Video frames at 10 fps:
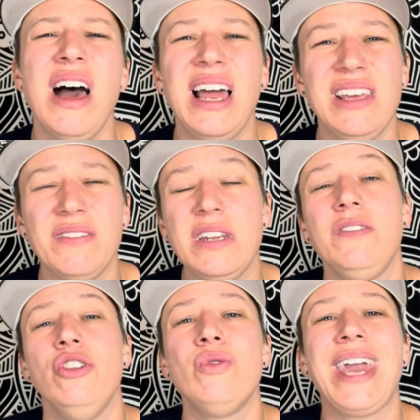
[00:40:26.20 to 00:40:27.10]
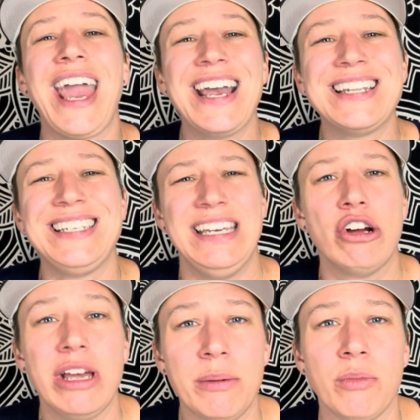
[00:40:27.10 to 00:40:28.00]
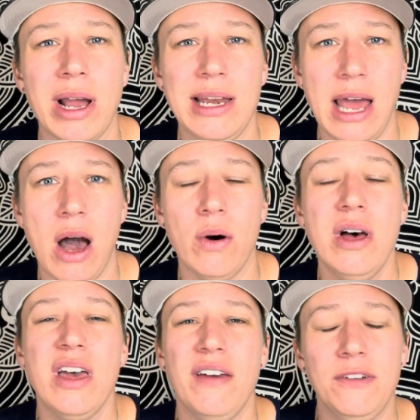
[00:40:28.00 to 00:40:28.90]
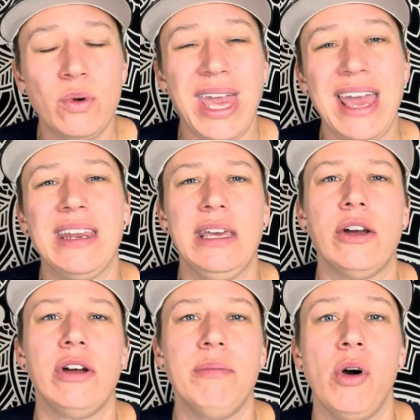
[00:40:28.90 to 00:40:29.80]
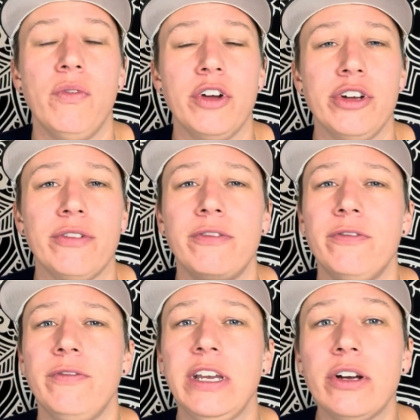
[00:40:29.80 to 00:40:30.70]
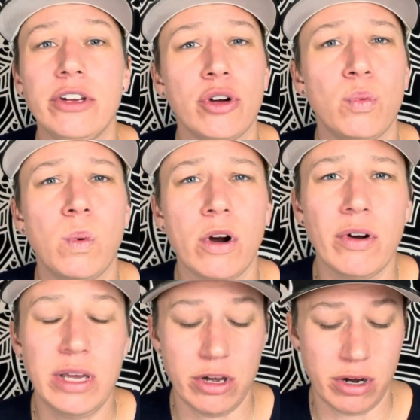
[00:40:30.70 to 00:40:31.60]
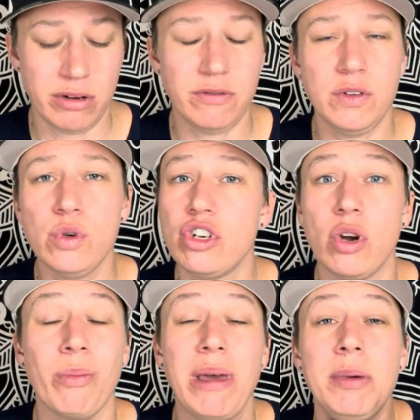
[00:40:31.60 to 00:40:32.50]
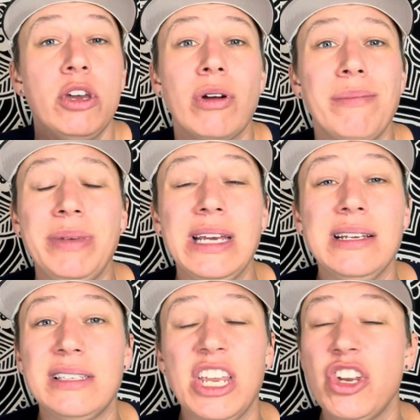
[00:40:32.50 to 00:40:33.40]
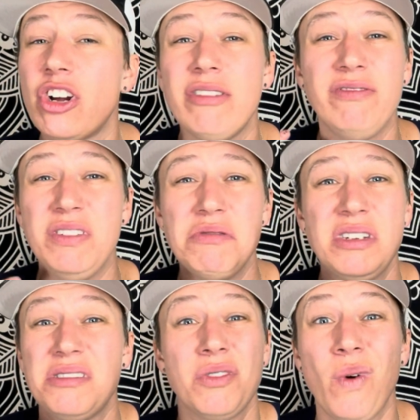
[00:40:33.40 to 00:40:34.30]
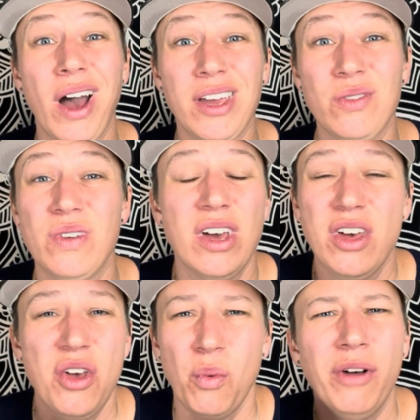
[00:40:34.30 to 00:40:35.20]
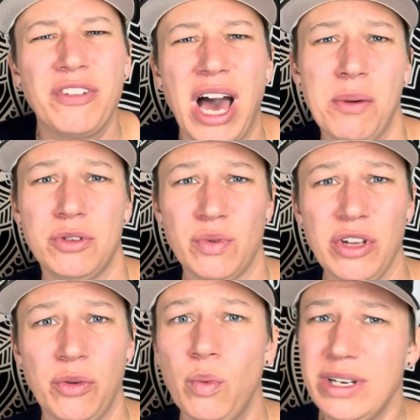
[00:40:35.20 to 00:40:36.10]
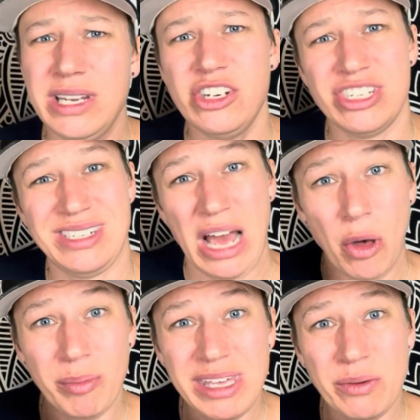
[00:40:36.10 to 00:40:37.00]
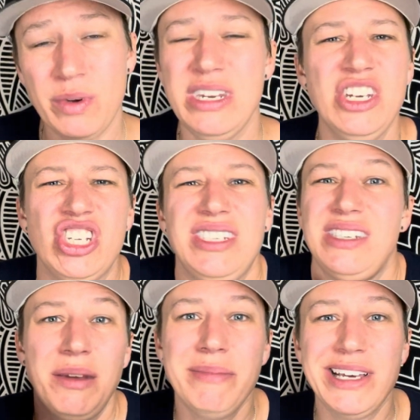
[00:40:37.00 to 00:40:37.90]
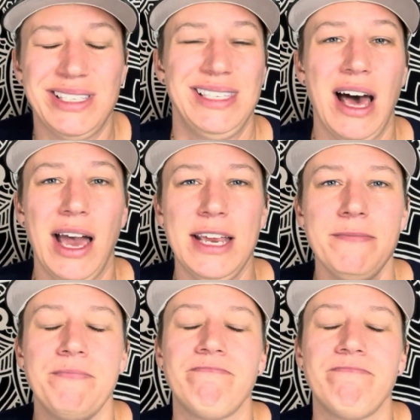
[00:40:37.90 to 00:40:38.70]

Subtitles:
And even if you can't hear Him right now, if you can't hear Him over your fear, your worry, your confusion, or maybe you're at peace and you're confused as to why well, if God was real, then wouldn't He just tell me? Wouldn't He just send me a sign?